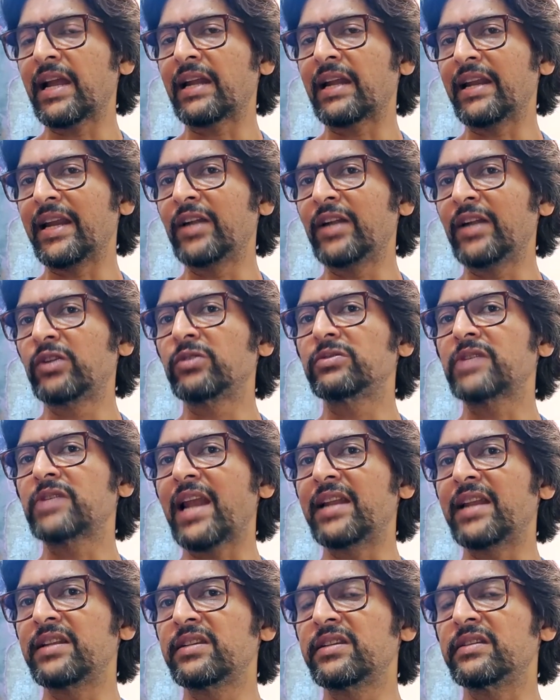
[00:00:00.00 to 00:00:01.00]
led to
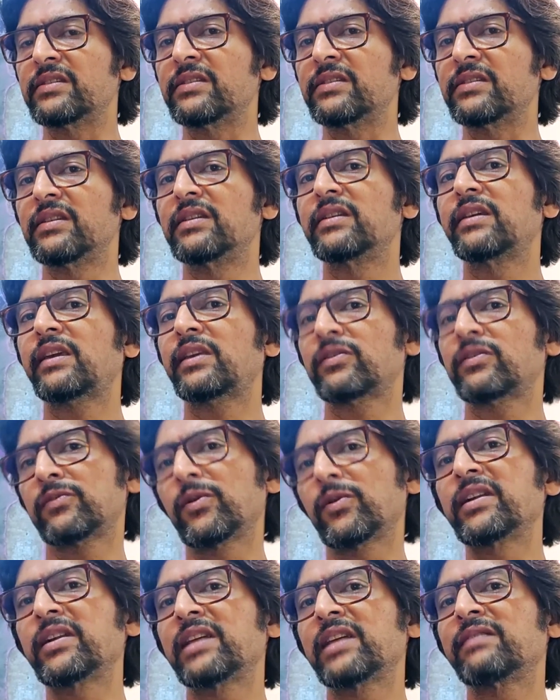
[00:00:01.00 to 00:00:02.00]
challenges is
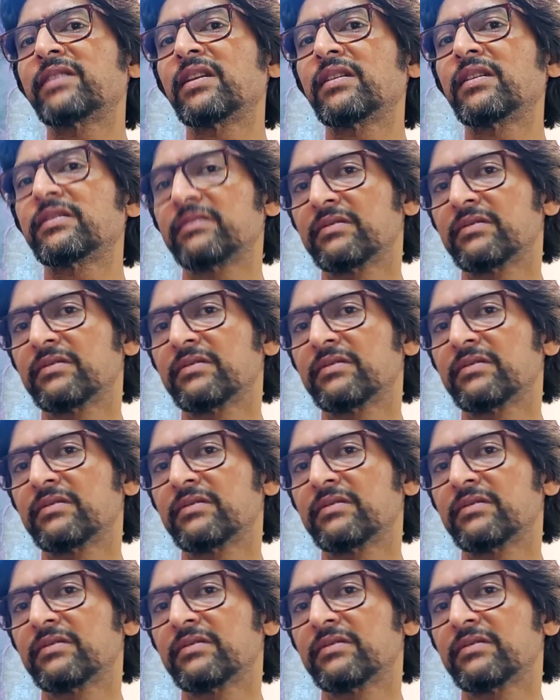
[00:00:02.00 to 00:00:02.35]
what they will,